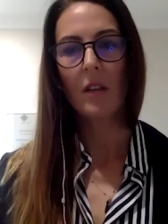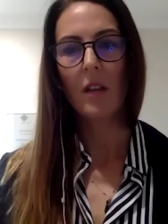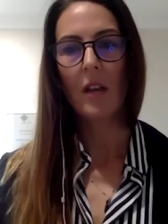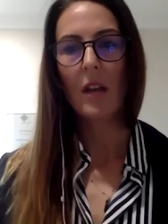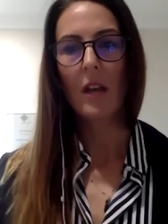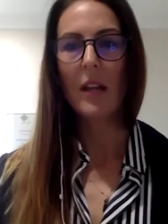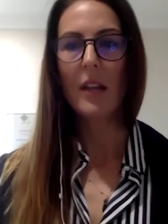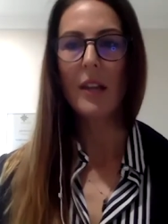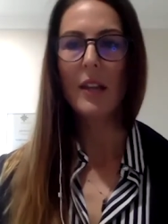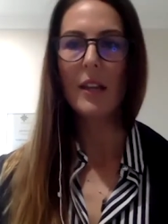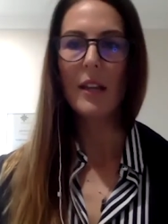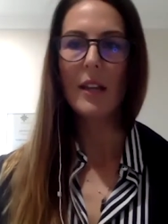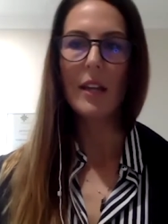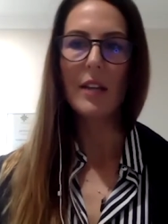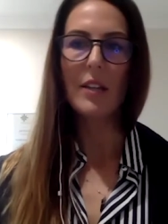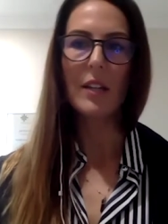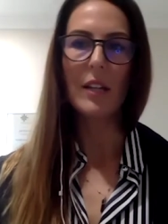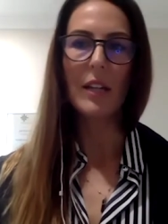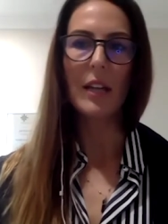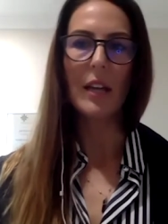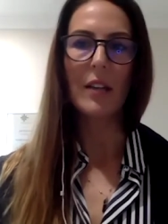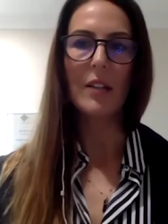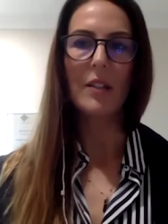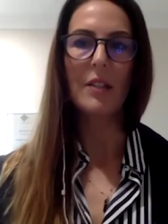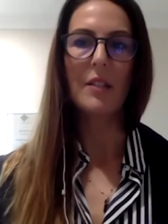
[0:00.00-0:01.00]
And I think
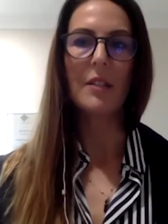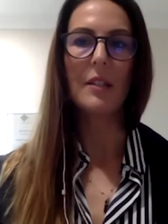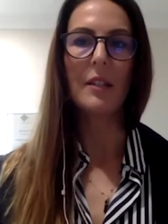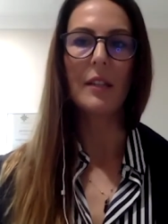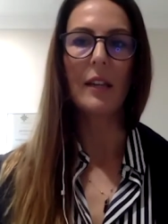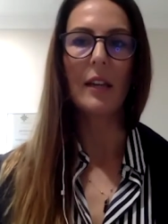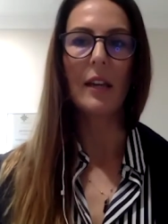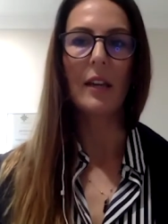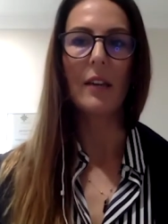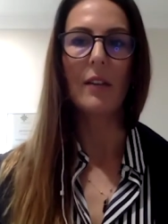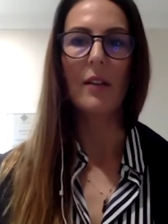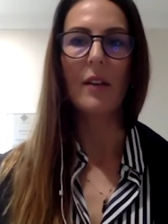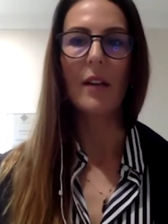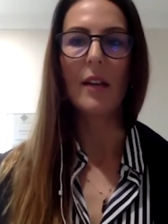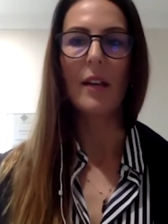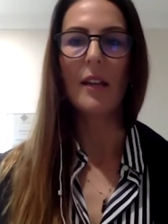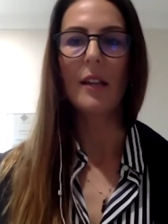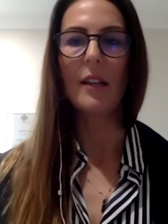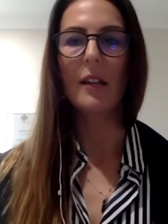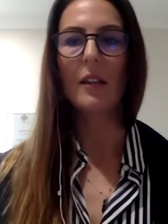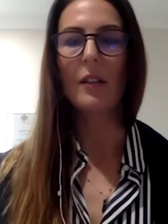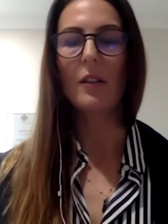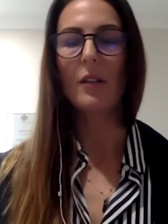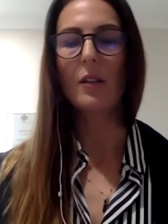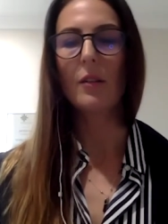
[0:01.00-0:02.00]
education's the key, right?
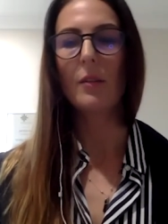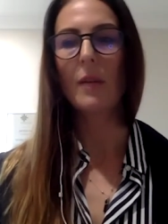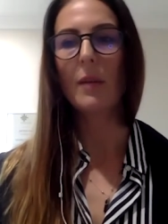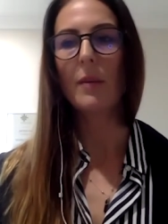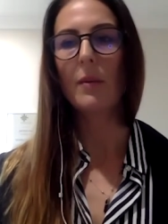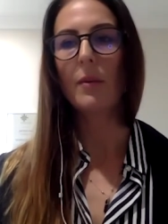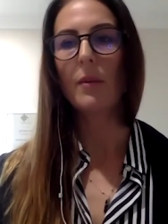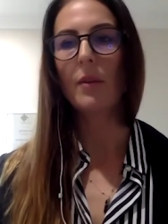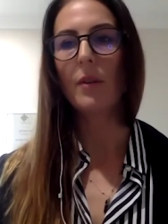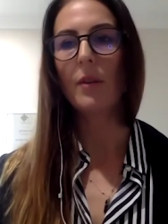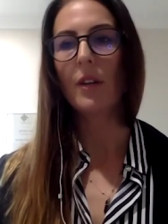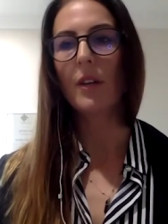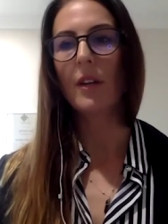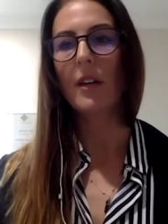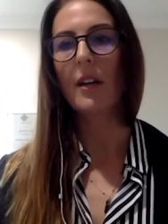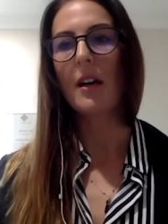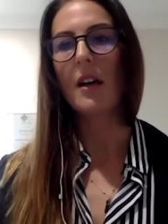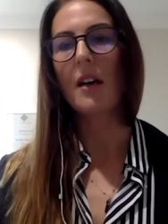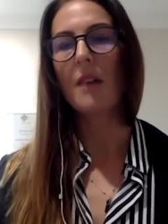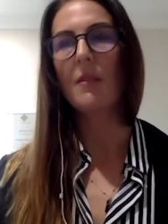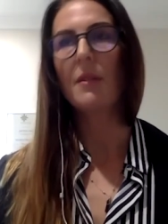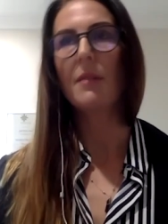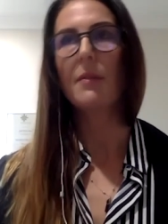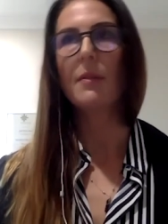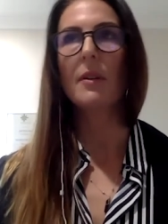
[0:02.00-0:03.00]
Like a lot of people go
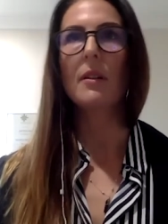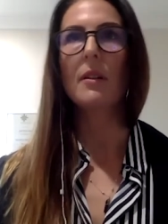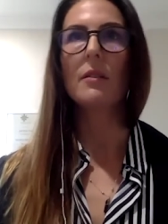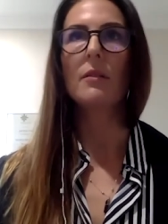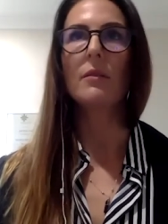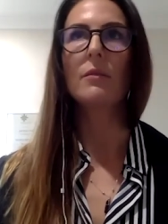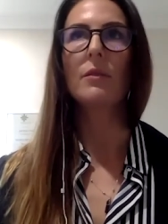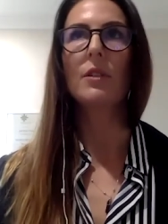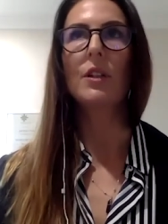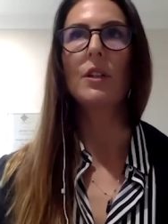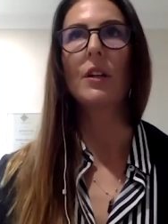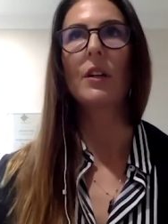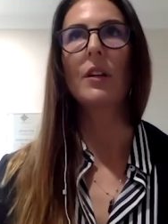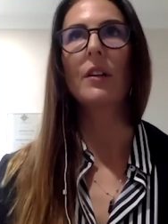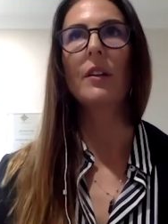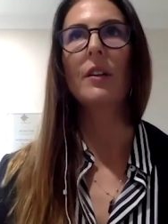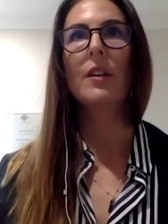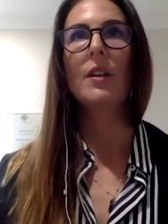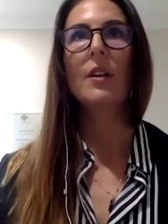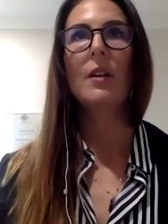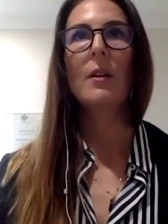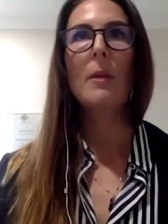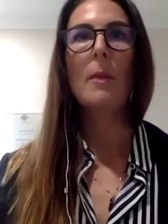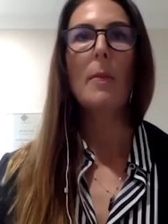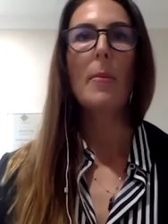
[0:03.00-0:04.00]
carbs, well, you know,
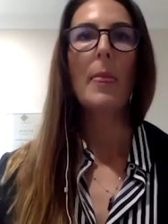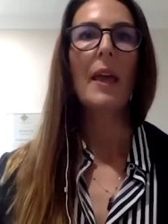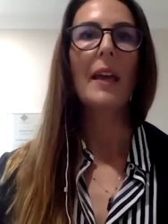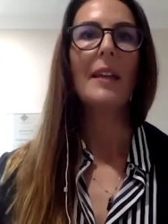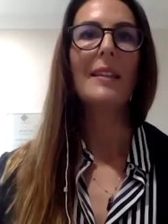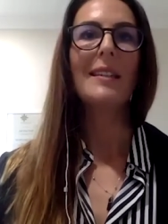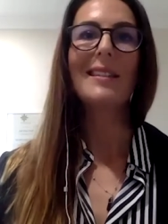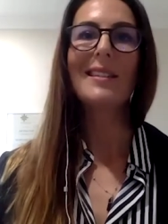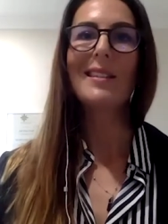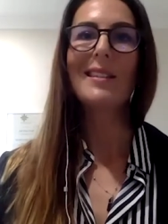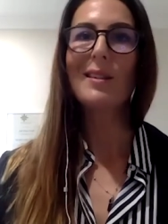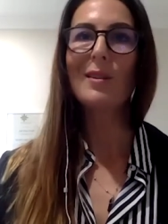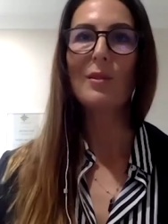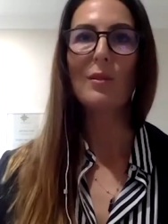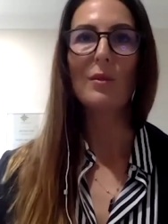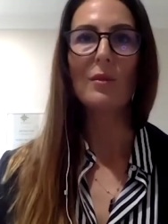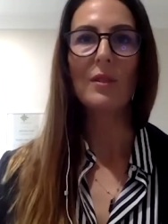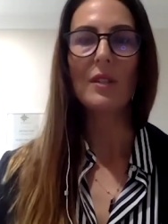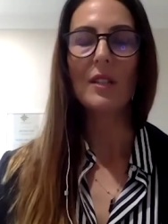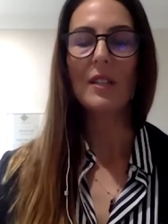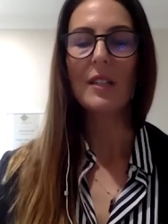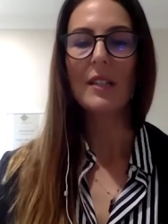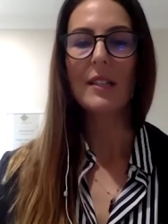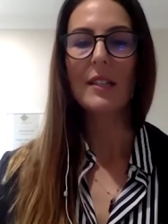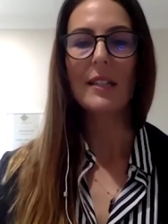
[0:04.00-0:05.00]
and still
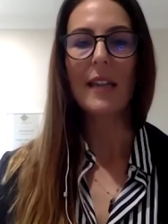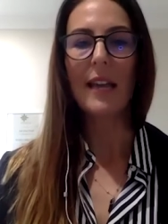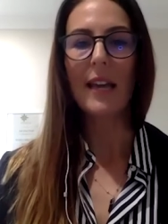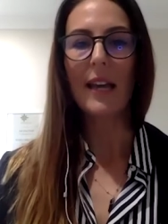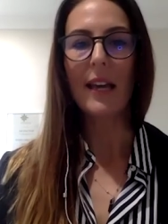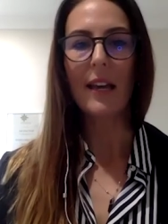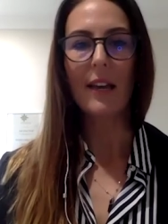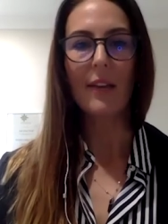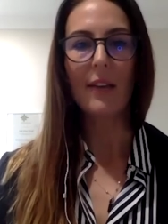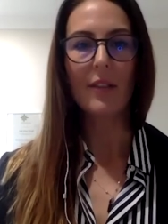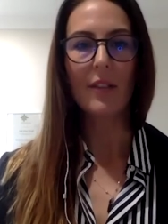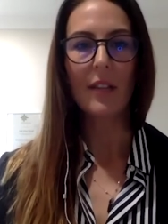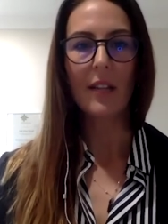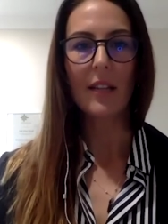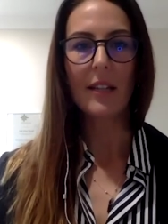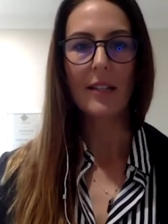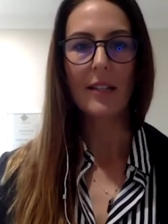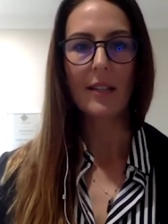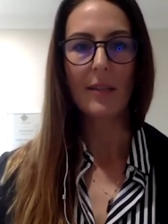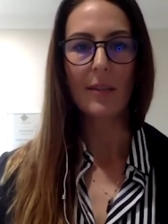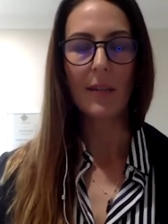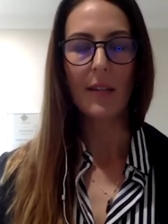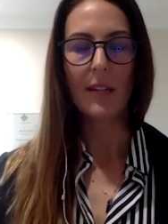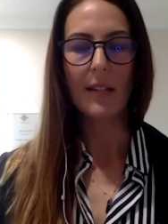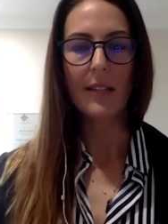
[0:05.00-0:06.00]
to this day, I have clients
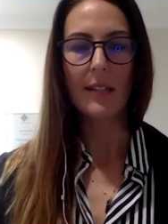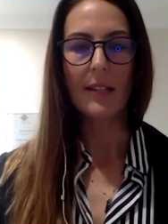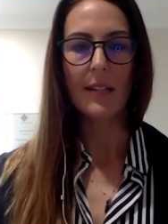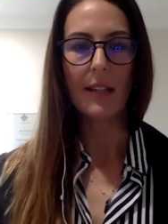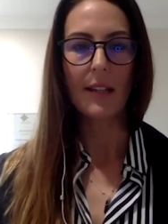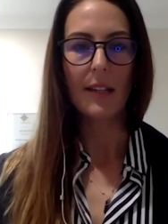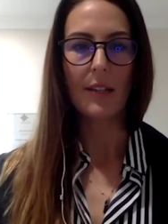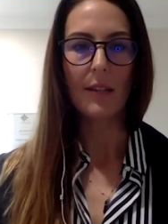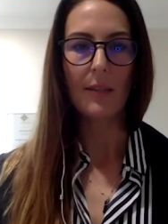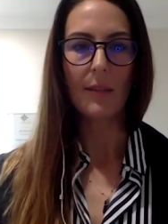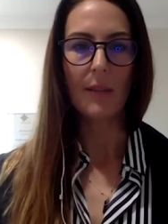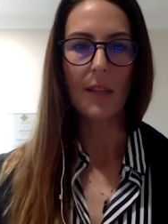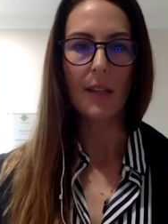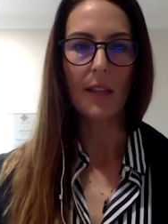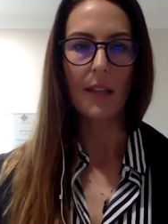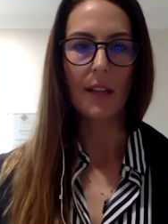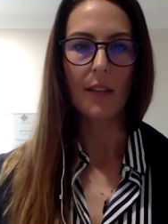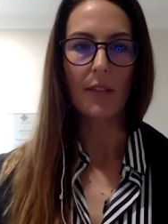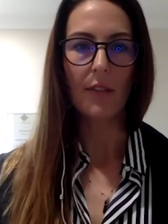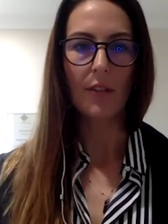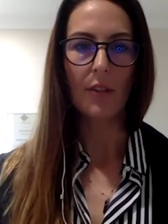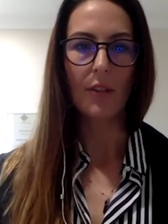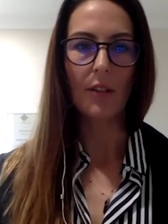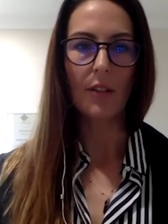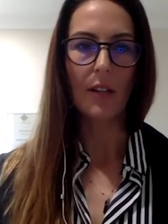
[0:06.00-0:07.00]
coming in saying to me that
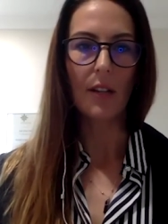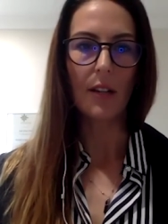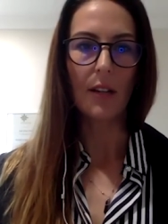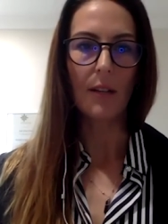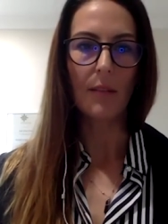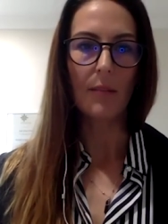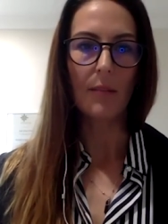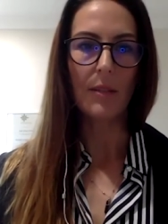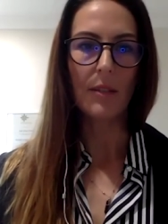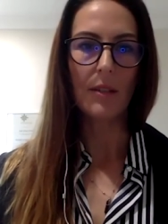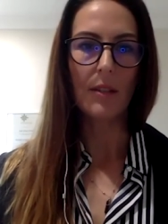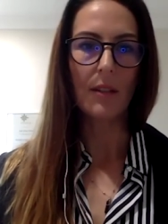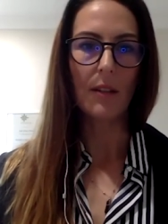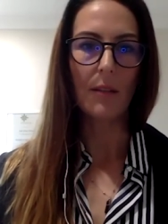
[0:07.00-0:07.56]
I've got carbs.